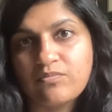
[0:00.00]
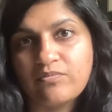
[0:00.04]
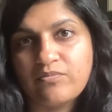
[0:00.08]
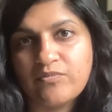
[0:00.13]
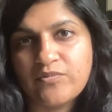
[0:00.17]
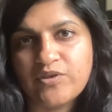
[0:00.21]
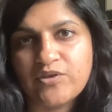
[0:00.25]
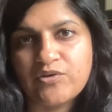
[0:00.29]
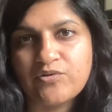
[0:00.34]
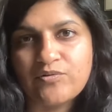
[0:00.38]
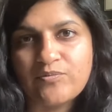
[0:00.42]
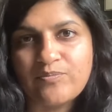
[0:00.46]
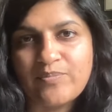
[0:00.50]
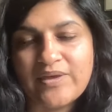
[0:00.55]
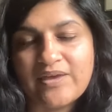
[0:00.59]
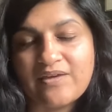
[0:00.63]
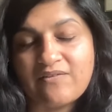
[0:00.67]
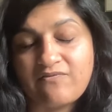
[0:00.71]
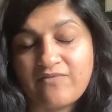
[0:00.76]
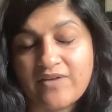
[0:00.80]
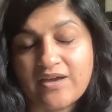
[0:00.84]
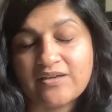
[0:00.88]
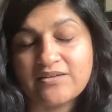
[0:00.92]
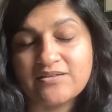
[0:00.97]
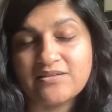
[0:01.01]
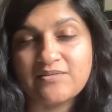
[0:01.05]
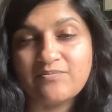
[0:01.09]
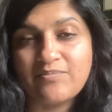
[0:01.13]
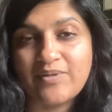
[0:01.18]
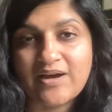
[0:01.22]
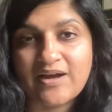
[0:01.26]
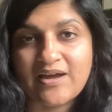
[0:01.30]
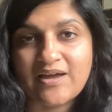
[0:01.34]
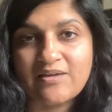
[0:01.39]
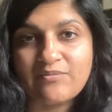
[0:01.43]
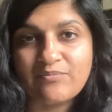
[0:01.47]
you'd be affected
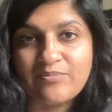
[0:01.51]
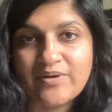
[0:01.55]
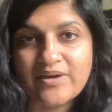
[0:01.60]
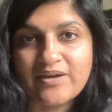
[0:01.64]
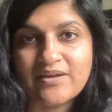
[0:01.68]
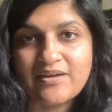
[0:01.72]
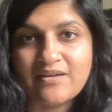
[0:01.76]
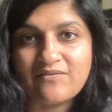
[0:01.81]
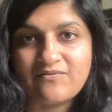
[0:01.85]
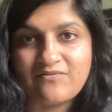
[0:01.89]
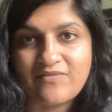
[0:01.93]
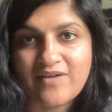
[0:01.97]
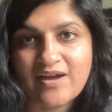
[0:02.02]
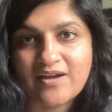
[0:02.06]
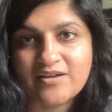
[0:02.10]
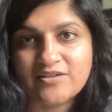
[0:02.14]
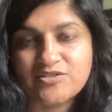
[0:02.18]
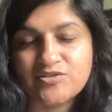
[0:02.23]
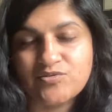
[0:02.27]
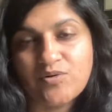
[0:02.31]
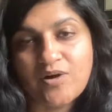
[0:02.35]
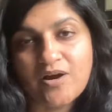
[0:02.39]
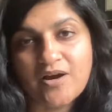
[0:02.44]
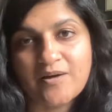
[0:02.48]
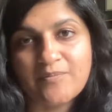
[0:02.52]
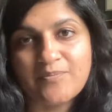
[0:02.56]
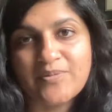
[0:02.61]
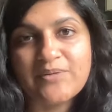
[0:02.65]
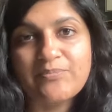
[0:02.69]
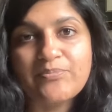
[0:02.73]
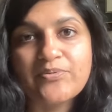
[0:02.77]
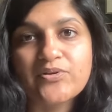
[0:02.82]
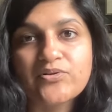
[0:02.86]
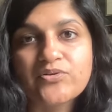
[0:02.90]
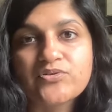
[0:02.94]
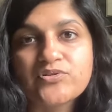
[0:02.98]
by, but in fact you are.
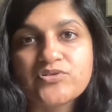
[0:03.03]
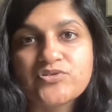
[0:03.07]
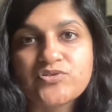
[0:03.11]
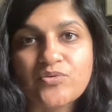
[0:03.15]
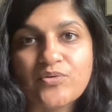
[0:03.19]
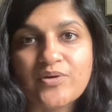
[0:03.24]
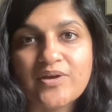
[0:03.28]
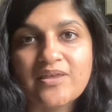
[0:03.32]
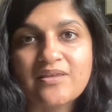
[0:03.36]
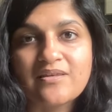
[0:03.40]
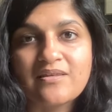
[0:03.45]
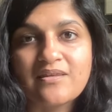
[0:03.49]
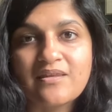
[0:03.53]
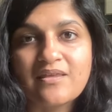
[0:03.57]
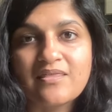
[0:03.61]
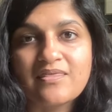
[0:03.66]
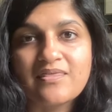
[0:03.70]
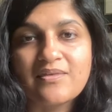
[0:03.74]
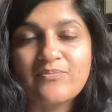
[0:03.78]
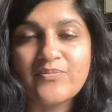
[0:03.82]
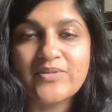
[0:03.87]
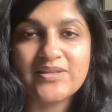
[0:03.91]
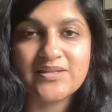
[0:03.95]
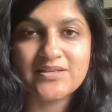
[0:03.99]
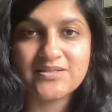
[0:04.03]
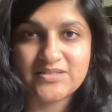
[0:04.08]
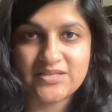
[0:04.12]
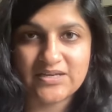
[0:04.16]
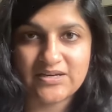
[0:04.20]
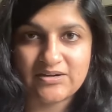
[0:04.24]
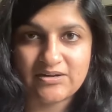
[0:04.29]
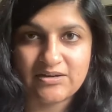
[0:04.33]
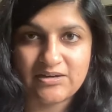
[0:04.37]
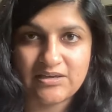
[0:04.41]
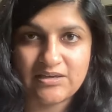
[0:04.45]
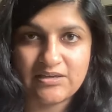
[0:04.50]
People who join the
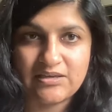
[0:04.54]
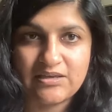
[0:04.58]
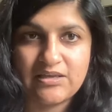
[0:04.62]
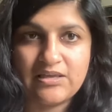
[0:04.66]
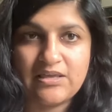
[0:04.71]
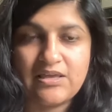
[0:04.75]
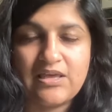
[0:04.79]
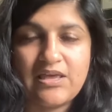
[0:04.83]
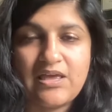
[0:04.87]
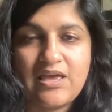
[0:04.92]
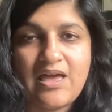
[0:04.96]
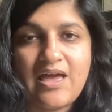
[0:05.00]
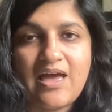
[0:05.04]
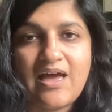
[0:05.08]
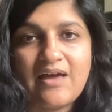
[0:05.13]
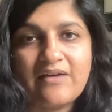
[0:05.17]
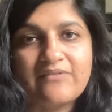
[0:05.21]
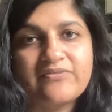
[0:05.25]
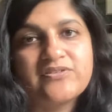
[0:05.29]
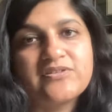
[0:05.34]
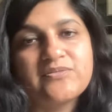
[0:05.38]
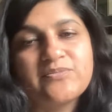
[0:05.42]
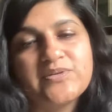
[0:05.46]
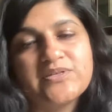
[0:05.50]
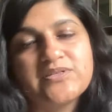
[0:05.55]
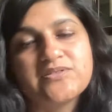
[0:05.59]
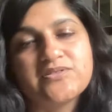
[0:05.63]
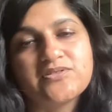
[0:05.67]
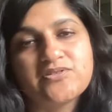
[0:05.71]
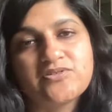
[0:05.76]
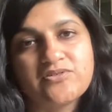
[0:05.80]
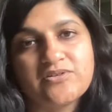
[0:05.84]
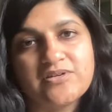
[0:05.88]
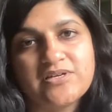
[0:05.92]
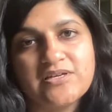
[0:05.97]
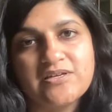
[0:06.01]
military have to be
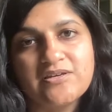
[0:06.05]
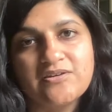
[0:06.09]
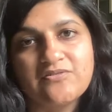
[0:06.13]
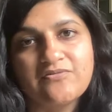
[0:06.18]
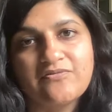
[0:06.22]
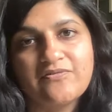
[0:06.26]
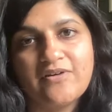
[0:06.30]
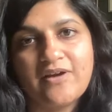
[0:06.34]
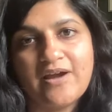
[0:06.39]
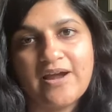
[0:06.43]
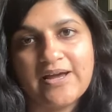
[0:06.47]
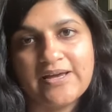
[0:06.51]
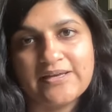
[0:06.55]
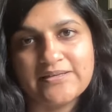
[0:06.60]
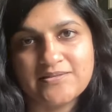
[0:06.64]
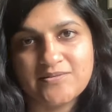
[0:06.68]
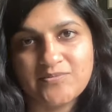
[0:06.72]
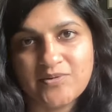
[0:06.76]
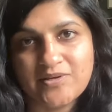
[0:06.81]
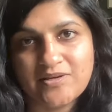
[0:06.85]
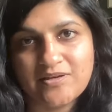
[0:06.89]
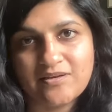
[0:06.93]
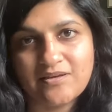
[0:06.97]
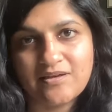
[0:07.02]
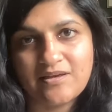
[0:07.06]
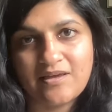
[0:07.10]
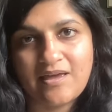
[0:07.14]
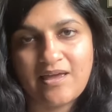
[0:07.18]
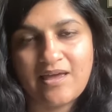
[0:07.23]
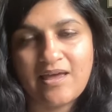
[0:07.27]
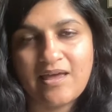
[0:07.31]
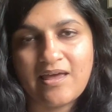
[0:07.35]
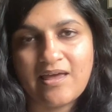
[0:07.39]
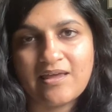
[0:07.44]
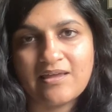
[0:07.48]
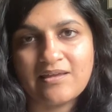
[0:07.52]
screened for asthma.
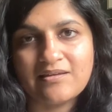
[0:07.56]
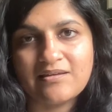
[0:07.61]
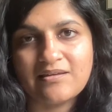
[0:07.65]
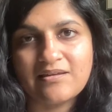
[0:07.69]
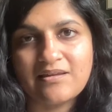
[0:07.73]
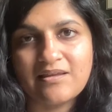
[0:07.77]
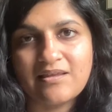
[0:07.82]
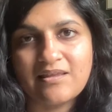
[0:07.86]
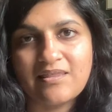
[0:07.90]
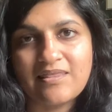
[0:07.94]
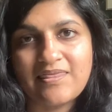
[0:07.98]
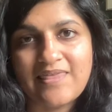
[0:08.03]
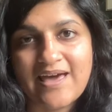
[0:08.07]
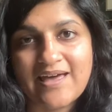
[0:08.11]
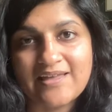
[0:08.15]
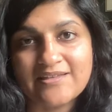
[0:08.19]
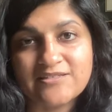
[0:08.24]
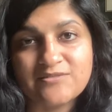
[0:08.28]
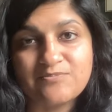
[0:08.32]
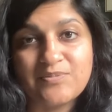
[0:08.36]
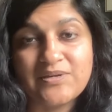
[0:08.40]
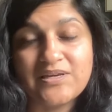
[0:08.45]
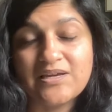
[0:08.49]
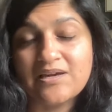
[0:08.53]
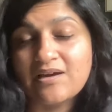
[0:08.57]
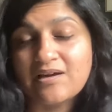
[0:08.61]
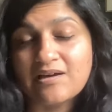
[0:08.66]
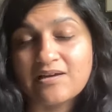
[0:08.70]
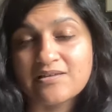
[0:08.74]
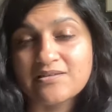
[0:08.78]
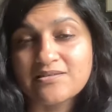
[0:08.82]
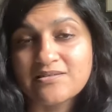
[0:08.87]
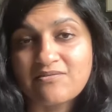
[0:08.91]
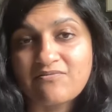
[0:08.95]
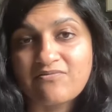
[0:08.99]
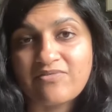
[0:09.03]
And that's
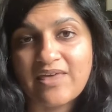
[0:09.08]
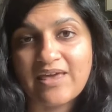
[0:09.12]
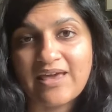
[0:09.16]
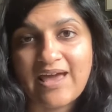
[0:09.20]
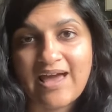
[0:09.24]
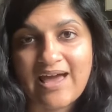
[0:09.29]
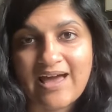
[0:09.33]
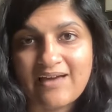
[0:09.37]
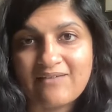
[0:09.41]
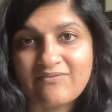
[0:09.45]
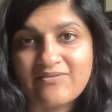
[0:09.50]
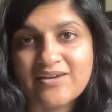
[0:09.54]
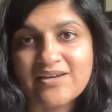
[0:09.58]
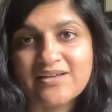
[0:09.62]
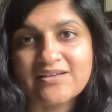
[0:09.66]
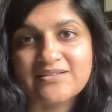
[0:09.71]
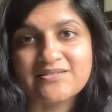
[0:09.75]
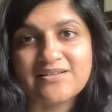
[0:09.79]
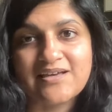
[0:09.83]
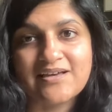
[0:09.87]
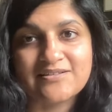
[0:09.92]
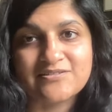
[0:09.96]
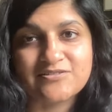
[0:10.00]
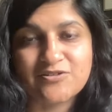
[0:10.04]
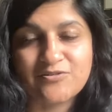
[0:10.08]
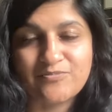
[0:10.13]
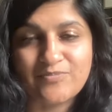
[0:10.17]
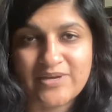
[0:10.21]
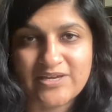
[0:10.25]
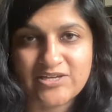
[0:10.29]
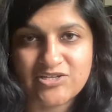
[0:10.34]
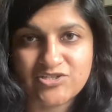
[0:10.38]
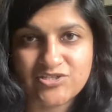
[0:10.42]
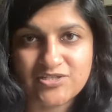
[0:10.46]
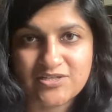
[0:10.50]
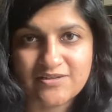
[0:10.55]
because if they have an
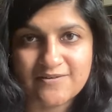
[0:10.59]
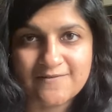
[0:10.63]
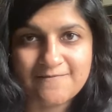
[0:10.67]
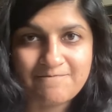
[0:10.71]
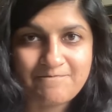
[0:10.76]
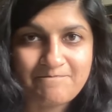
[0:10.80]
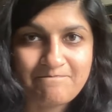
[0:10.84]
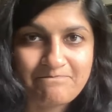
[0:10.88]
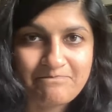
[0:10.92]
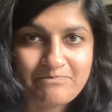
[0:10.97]
exacerbation